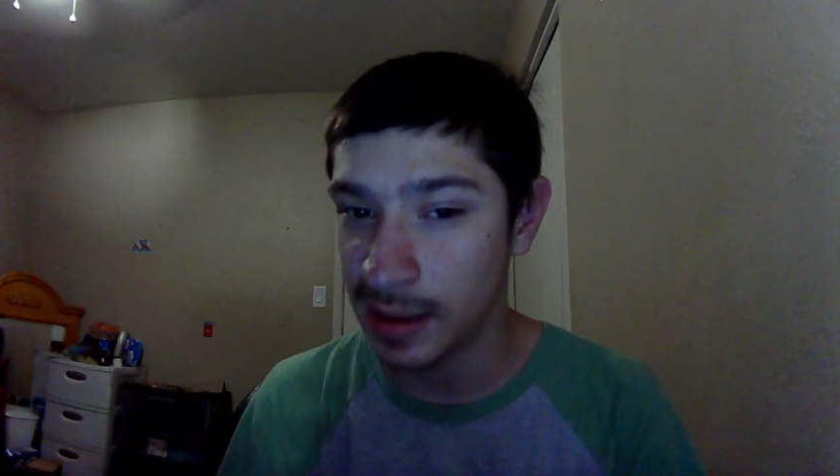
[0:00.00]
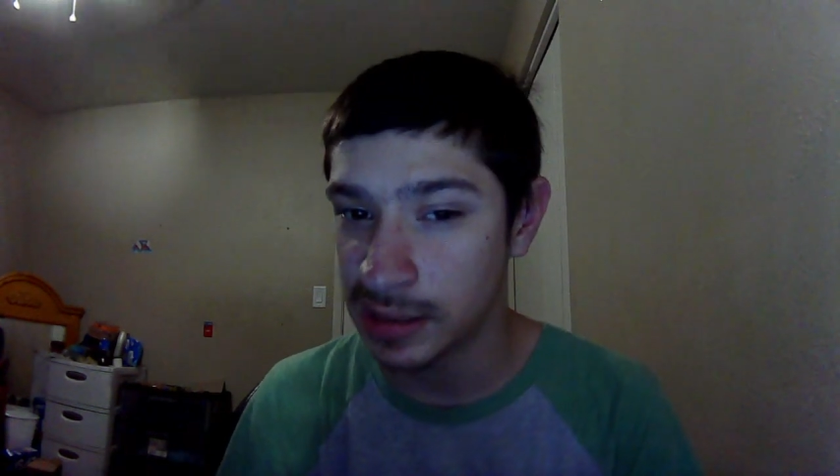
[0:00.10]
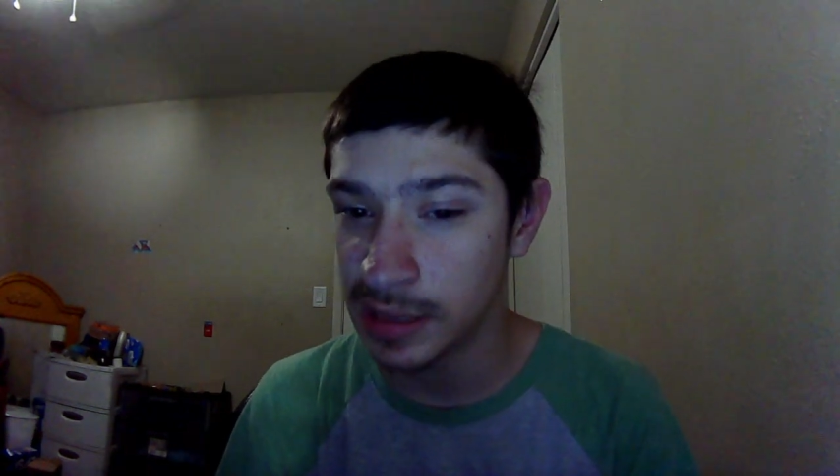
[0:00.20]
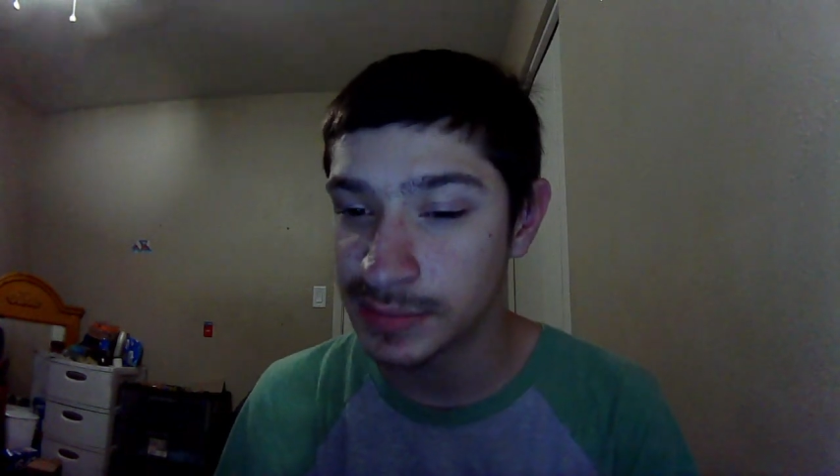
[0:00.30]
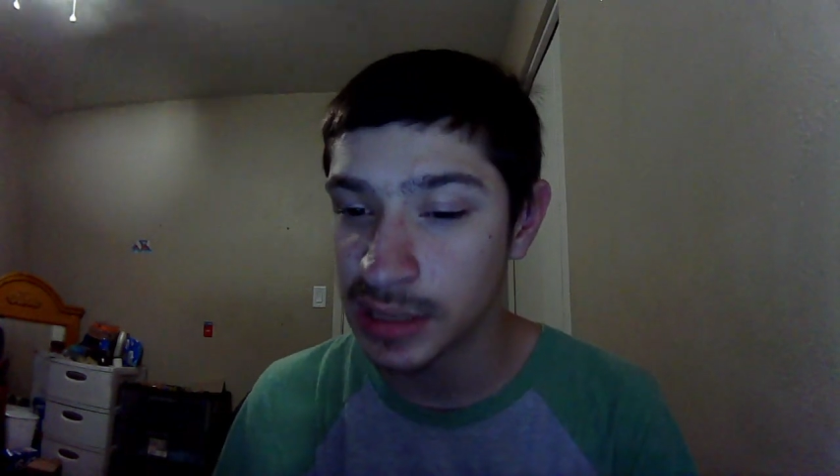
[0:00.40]

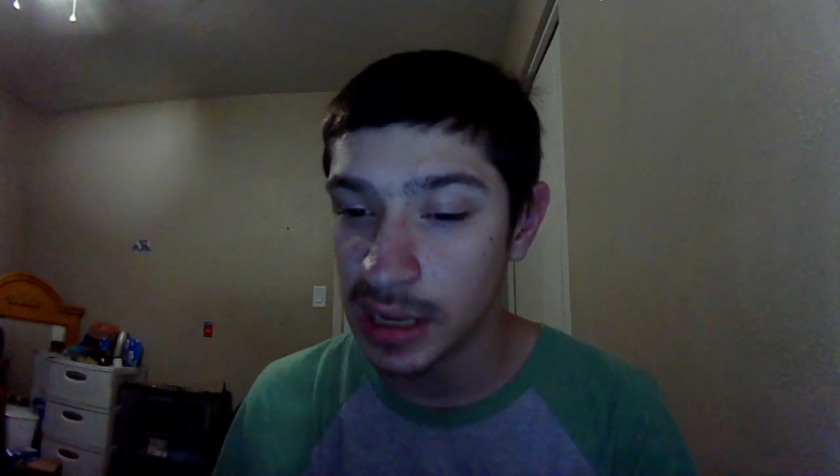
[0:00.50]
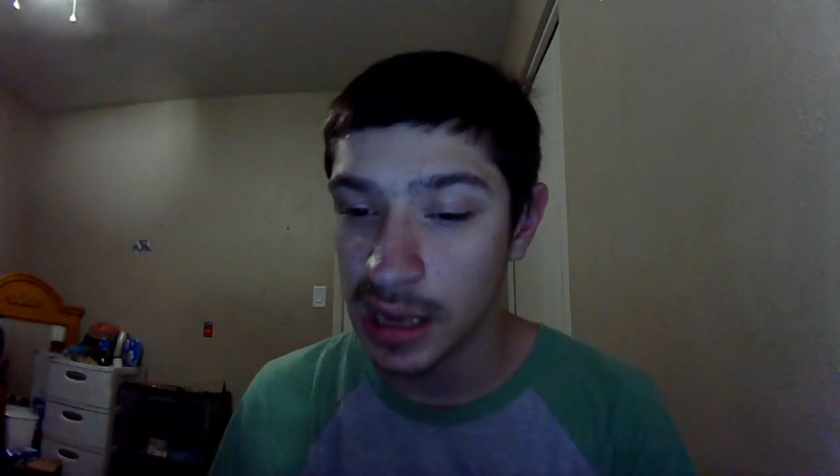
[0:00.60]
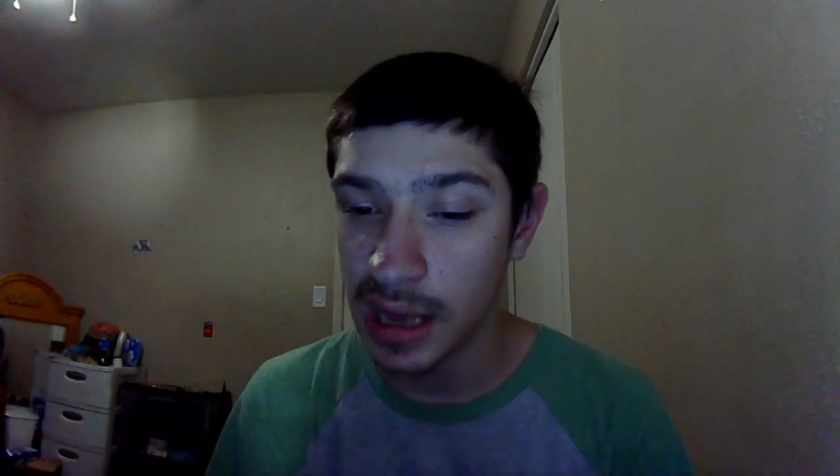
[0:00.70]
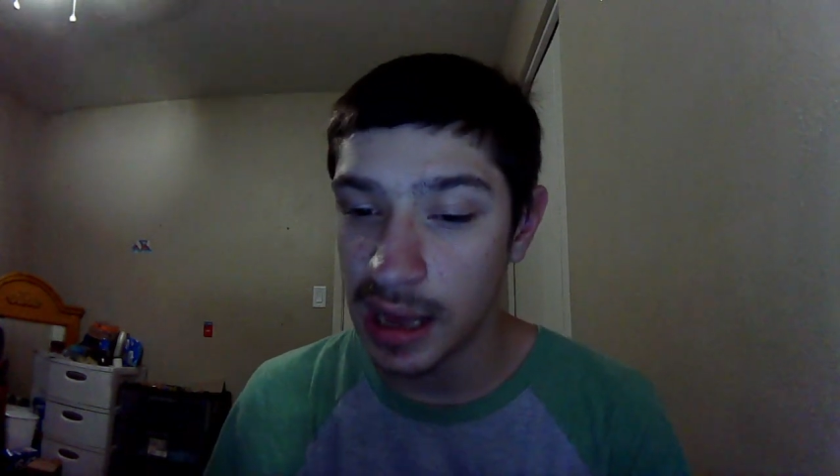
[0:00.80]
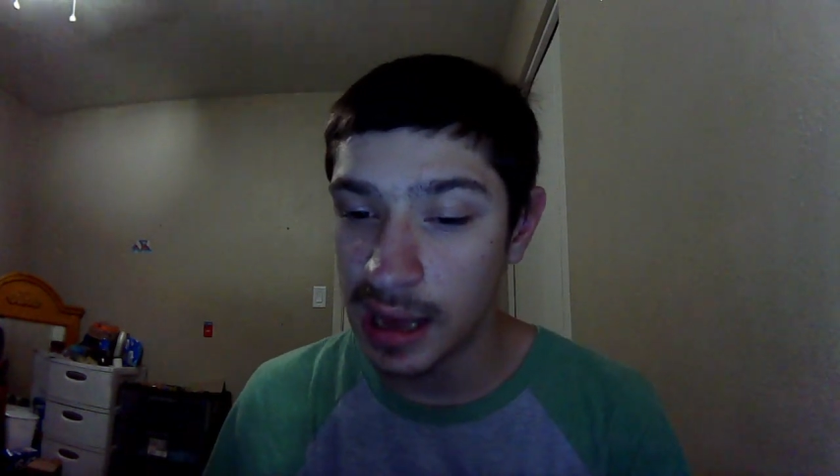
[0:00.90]
clips.
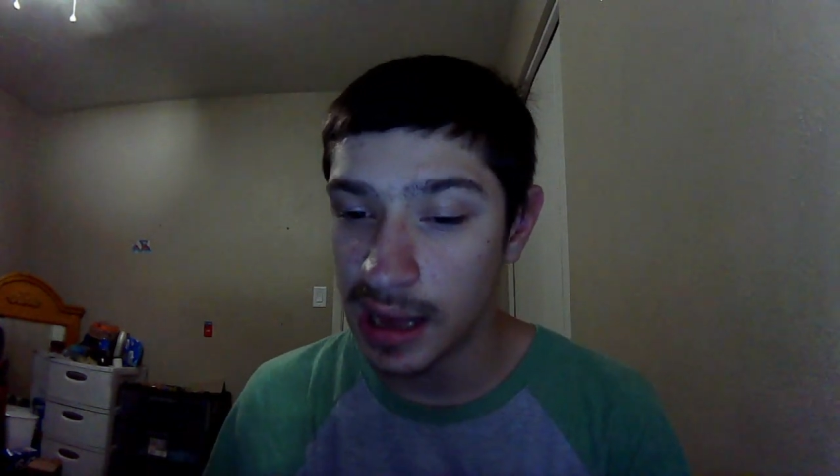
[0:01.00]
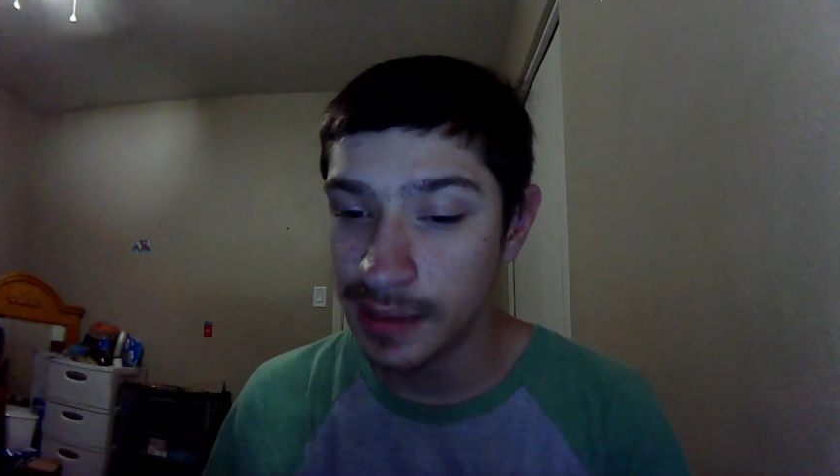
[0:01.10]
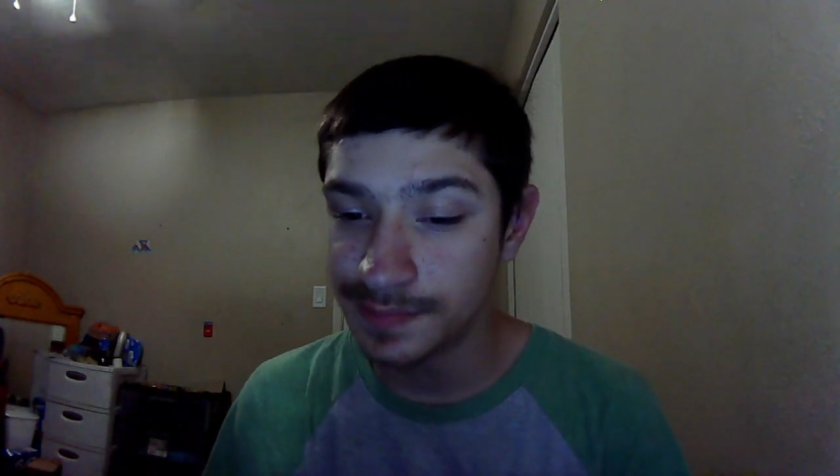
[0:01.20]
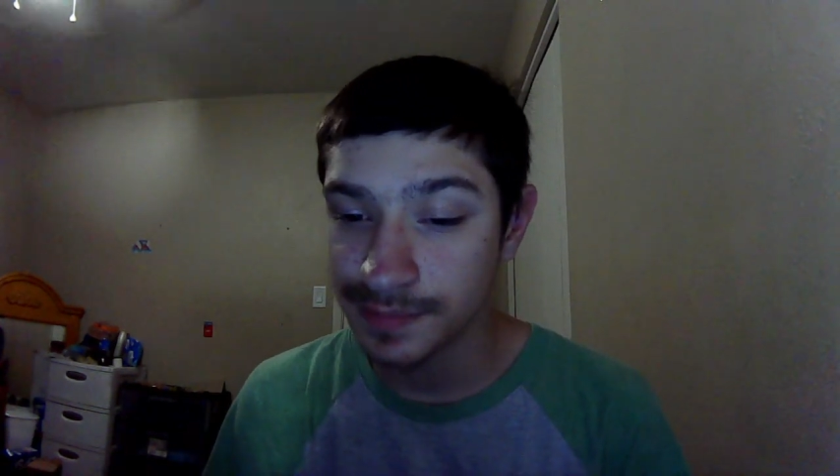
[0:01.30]
Um,